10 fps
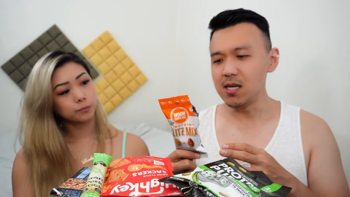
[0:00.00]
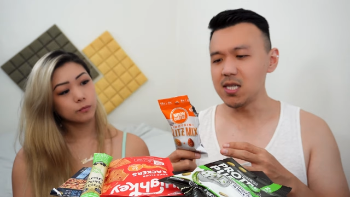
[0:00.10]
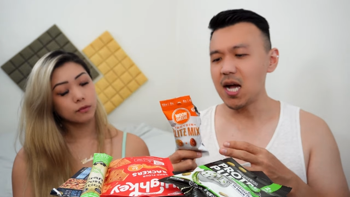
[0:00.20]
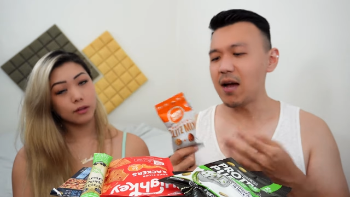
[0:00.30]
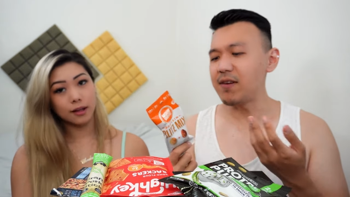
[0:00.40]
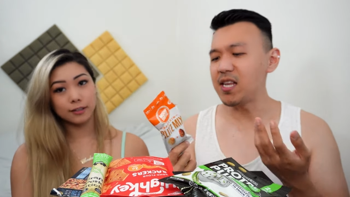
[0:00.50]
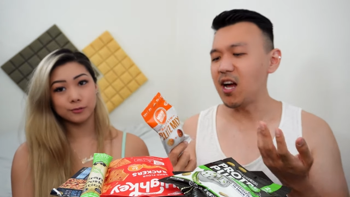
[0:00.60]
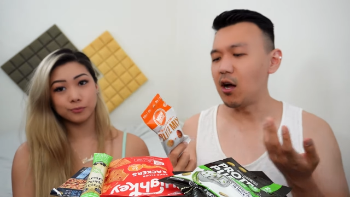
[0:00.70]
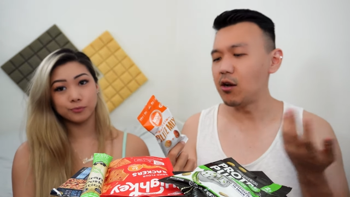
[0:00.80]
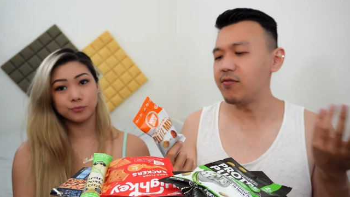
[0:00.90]
Speaker 1: doesn't have
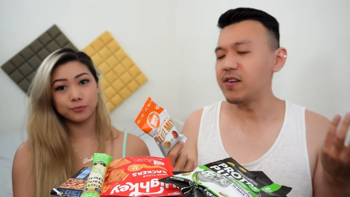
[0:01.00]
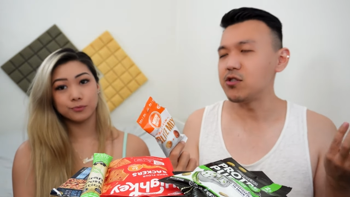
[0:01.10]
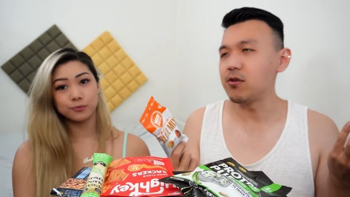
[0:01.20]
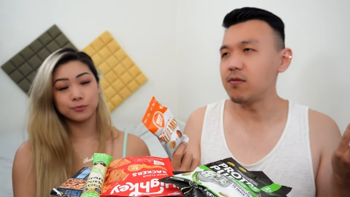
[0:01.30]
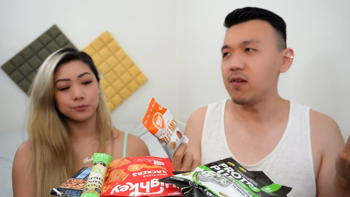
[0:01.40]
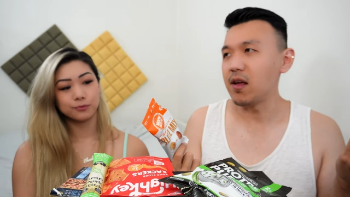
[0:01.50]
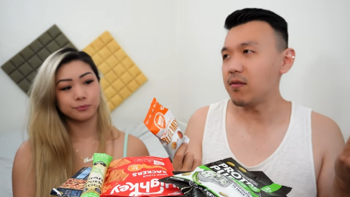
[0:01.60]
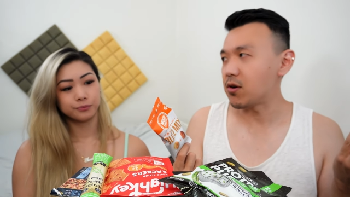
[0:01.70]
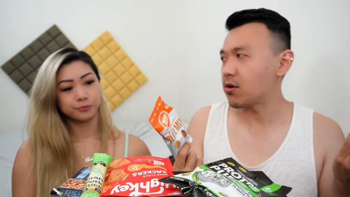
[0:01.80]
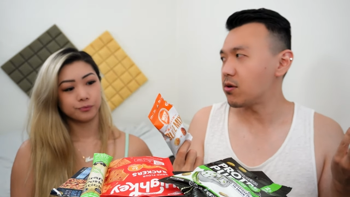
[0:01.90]
any artificial
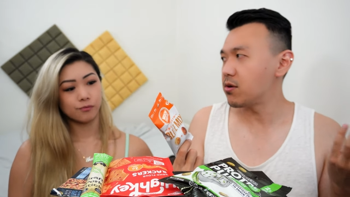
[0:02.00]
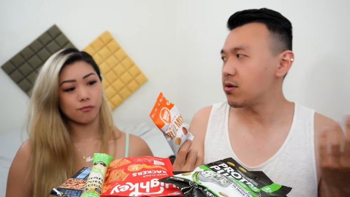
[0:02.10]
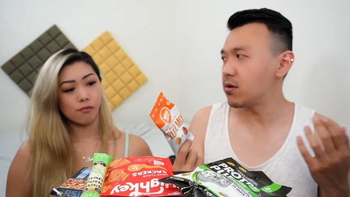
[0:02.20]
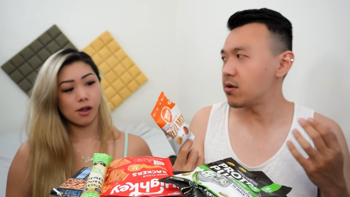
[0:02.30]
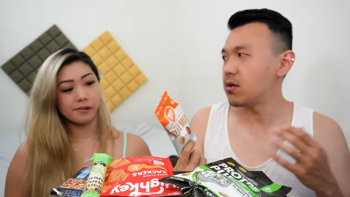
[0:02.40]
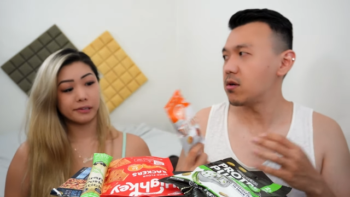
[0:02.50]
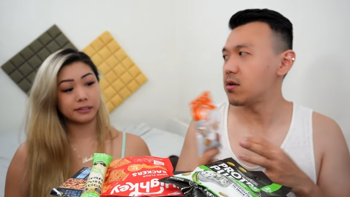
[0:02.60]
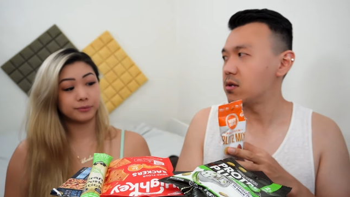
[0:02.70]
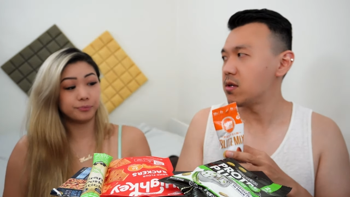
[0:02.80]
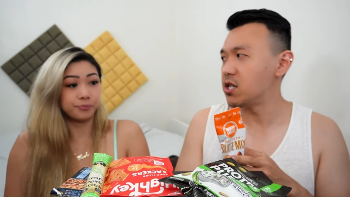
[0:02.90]
flavor.
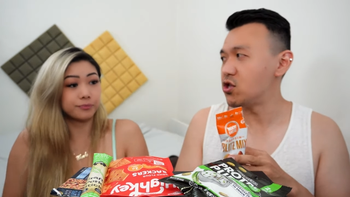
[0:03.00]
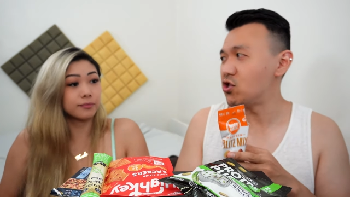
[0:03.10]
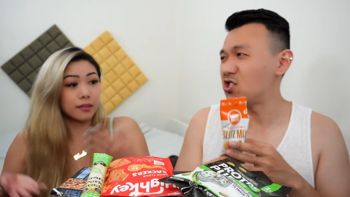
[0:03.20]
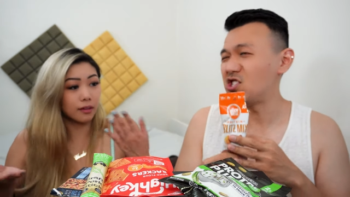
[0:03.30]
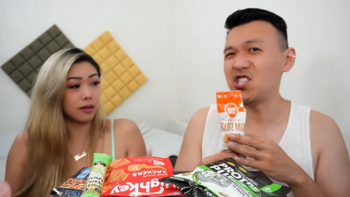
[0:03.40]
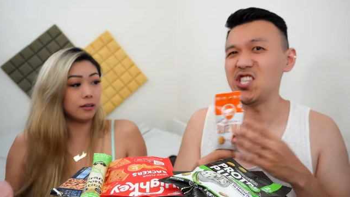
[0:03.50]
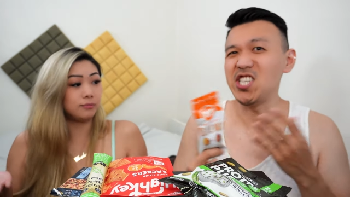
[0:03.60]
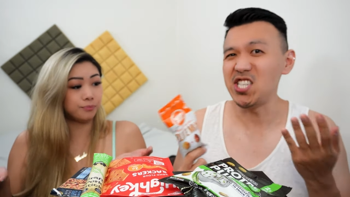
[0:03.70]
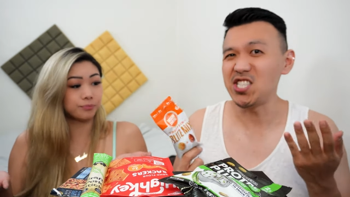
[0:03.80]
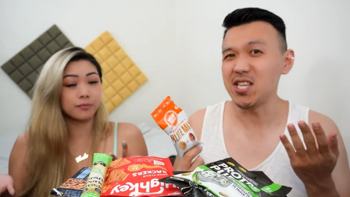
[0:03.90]
It's just
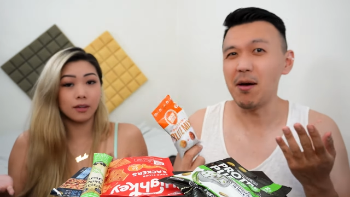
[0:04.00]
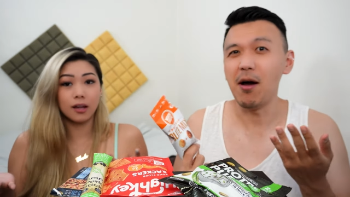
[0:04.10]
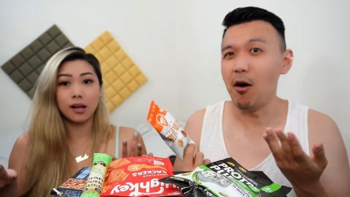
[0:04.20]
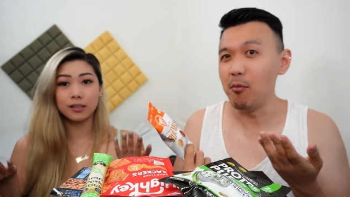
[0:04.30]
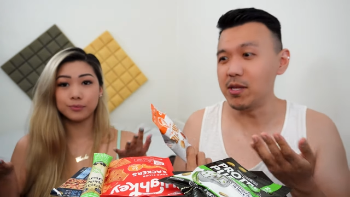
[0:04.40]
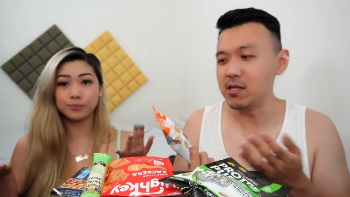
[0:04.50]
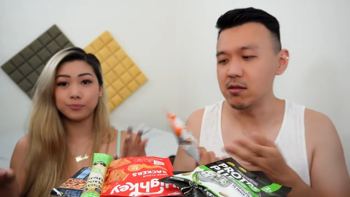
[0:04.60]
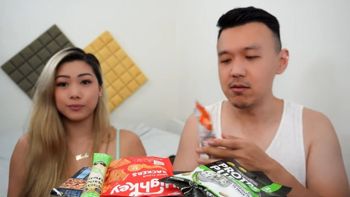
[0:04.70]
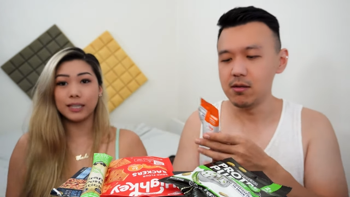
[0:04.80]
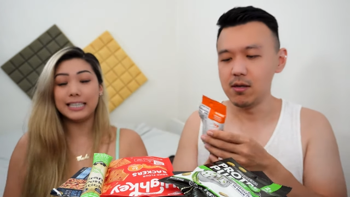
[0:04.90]
cheese and almond.
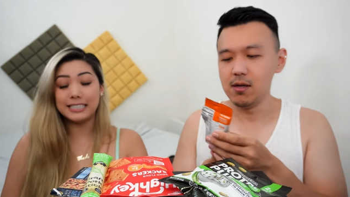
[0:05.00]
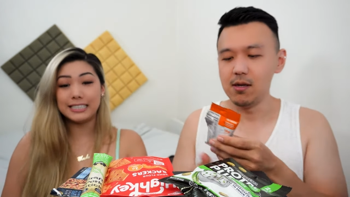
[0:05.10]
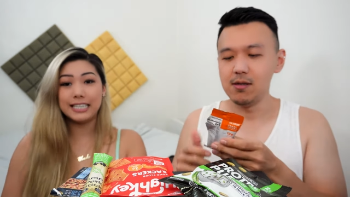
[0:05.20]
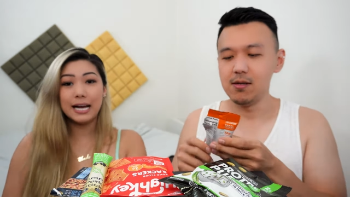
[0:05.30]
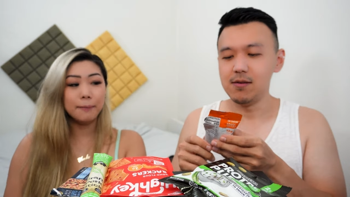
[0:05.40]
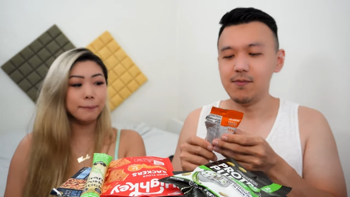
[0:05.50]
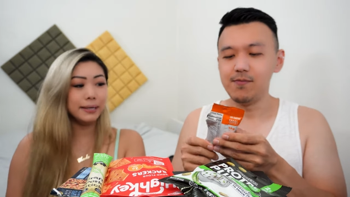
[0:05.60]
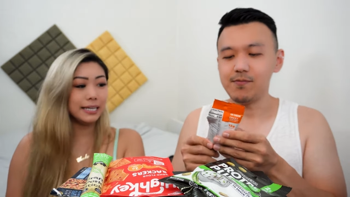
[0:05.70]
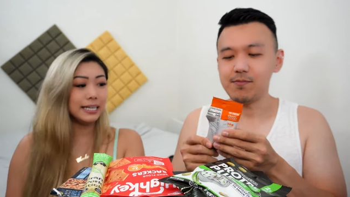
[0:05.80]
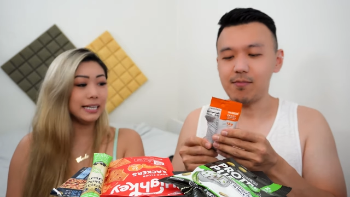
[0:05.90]
Speaker 2: It's
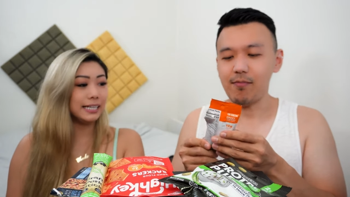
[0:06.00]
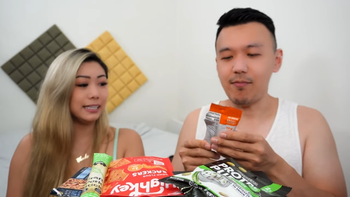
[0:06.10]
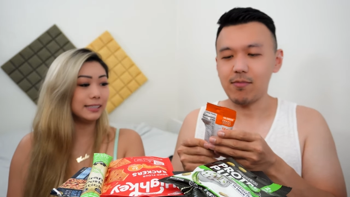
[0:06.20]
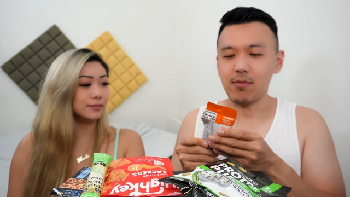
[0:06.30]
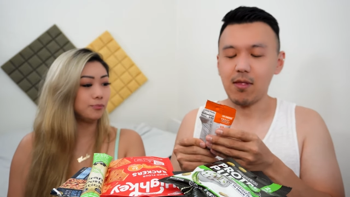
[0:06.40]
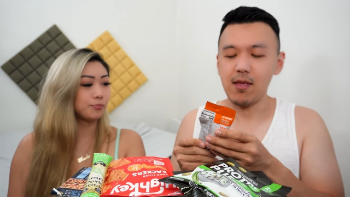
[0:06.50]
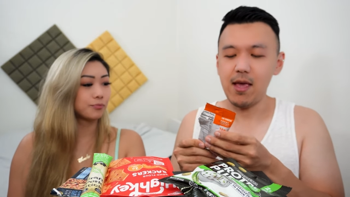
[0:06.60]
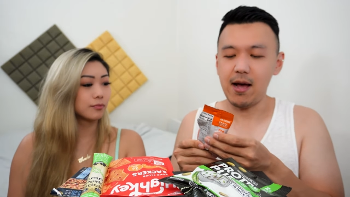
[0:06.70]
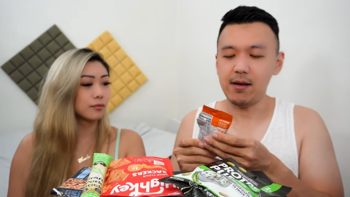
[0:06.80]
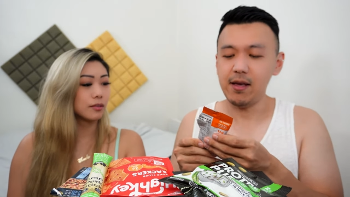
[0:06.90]
yummy.
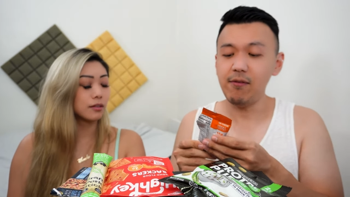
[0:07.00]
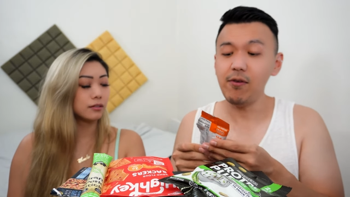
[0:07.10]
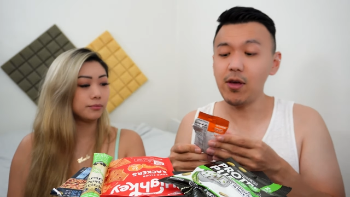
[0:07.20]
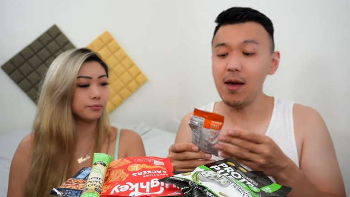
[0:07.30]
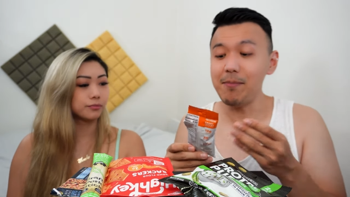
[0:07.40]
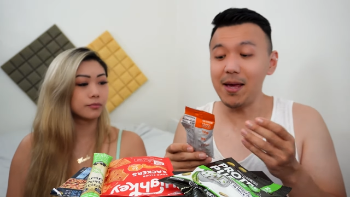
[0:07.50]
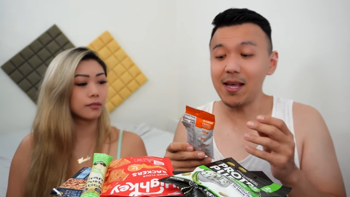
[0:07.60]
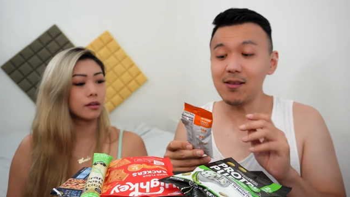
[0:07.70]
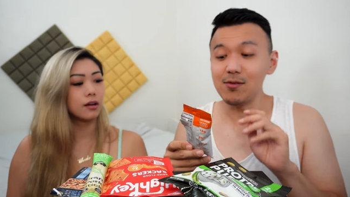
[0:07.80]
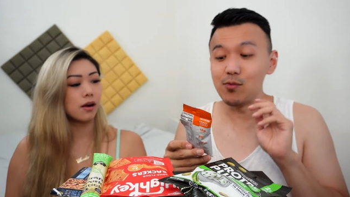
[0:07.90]
Yeah.
Speaker 1: If you can
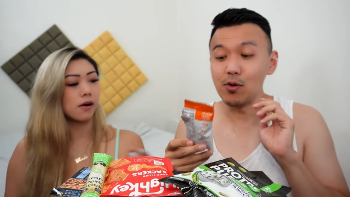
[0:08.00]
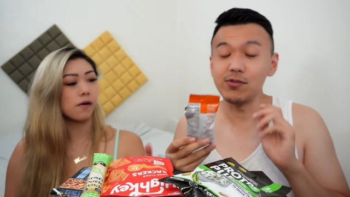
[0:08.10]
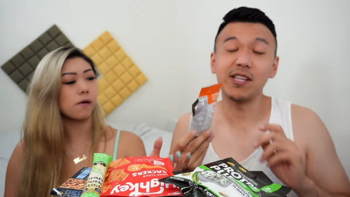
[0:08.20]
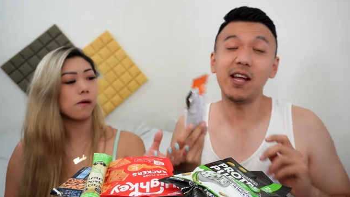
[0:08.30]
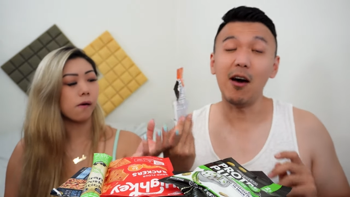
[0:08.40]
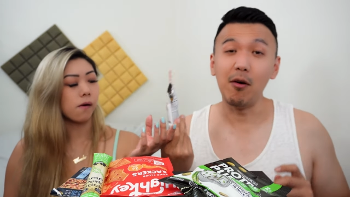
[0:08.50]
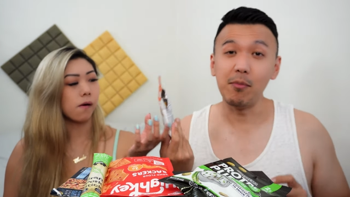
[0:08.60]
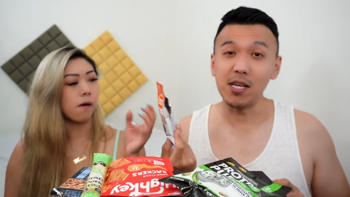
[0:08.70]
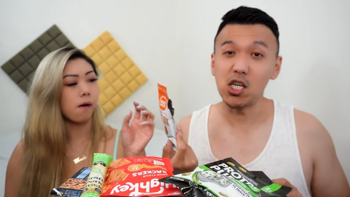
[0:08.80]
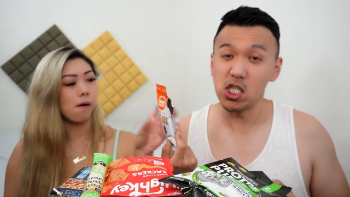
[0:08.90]
make roasted
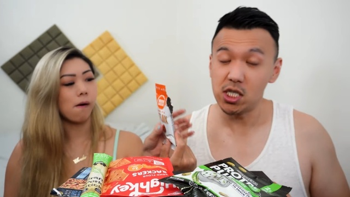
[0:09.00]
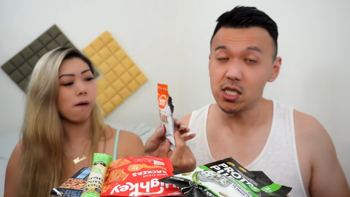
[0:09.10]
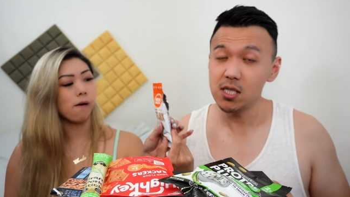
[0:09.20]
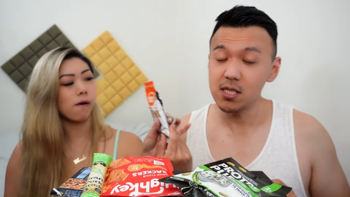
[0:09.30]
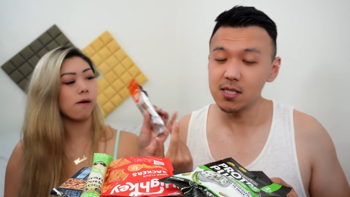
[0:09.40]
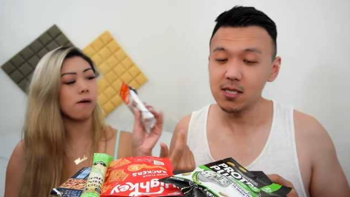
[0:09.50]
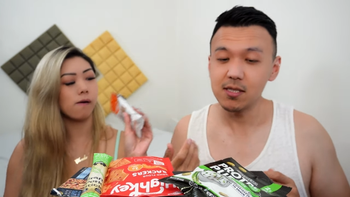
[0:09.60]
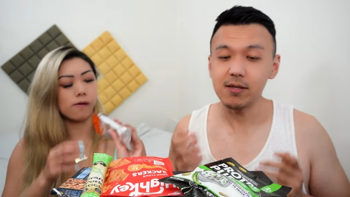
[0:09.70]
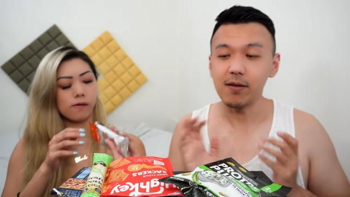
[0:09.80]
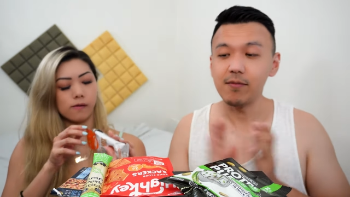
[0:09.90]
almond good,
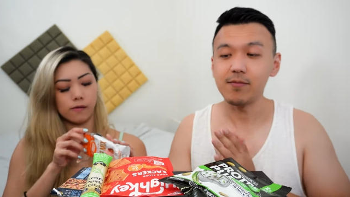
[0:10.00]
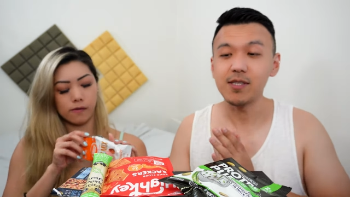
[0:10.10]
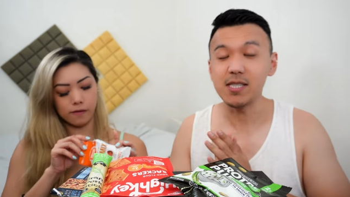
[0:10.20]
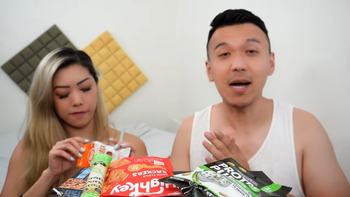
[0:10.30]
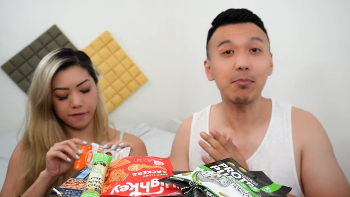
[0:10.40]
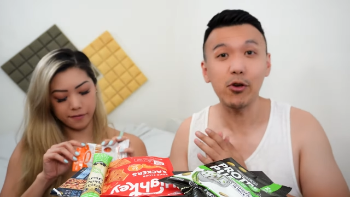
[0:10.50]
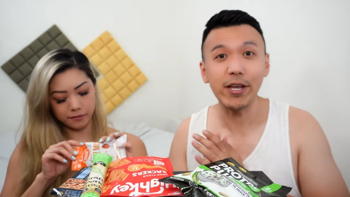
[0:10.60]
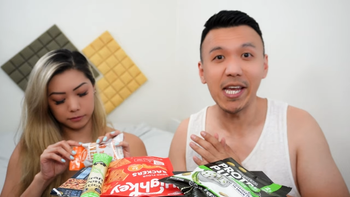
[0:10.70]
stop doing